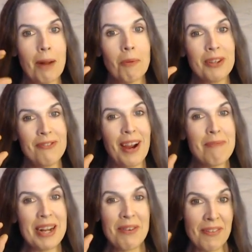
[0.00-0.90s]
I'm only
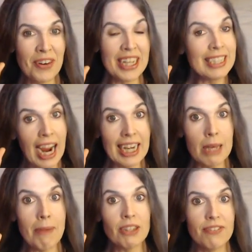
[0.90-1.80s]
vibrating with a very tiny
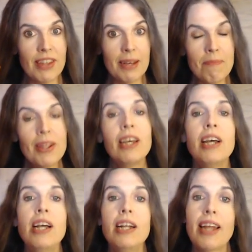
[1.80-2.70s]
amount of them.
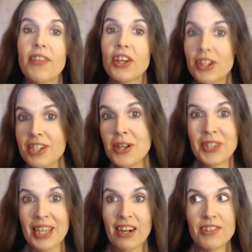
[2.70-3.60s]
Now the good
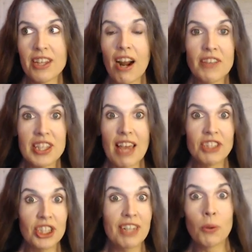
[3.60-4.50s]
news here is that obviously I've
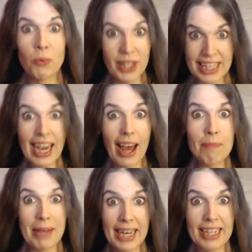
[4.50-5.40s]
achieved a really high
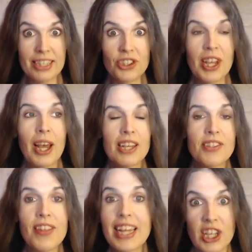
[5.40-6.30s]
pitch. So
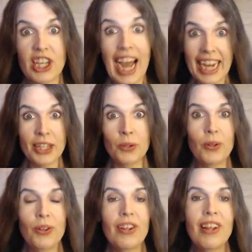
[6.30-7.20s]
that's kind of
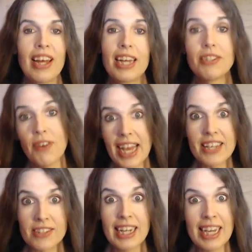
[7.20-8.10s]
cool. It's very
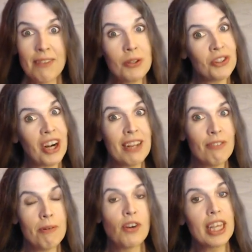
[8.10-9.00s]
exciting if you're starting
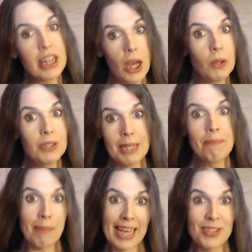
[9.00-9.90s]
from a very low,
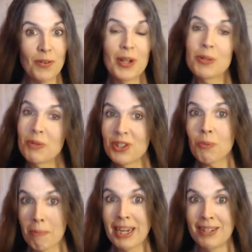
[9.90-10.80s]
deep bass voice, which is
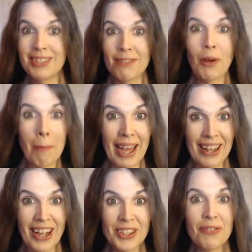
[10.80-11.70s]
what my default
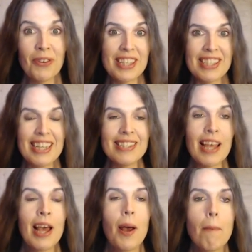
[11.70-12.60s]
biological voice is.
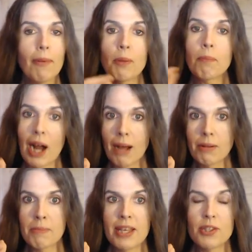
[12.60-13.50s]
But the
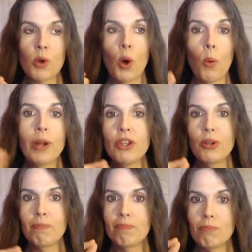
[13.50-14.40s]
problem is when
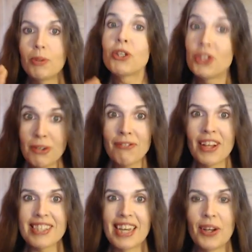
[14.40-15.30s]
you do a
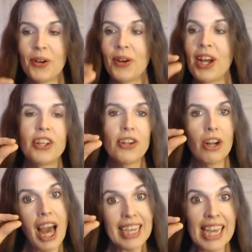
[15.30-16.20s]
falsetto, you're
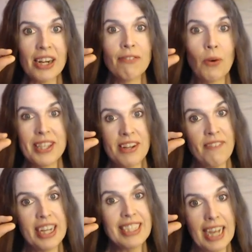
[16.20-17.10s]
locking your voice in a
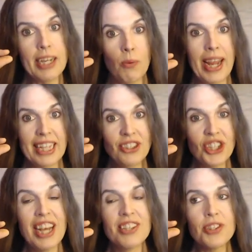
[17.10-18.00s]
very tight range.
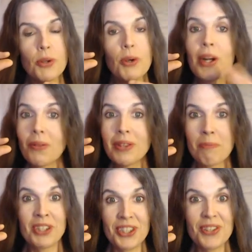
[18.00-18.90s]
So you can only
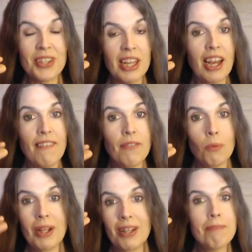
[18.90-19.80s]
produce,
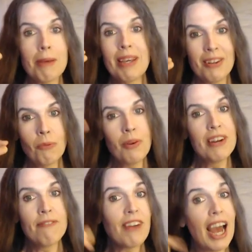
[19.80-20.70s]
well, maybe
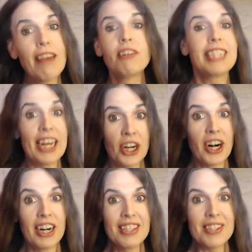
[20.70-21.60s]
within 5 or 10
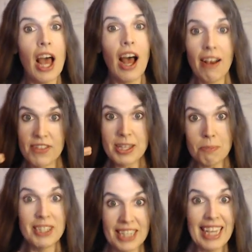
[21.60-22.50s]
hertz of this
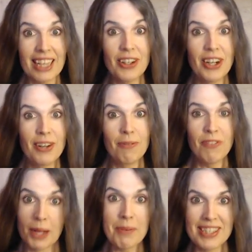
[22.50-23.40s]
particular
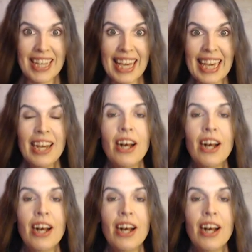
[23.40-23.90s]
frequency.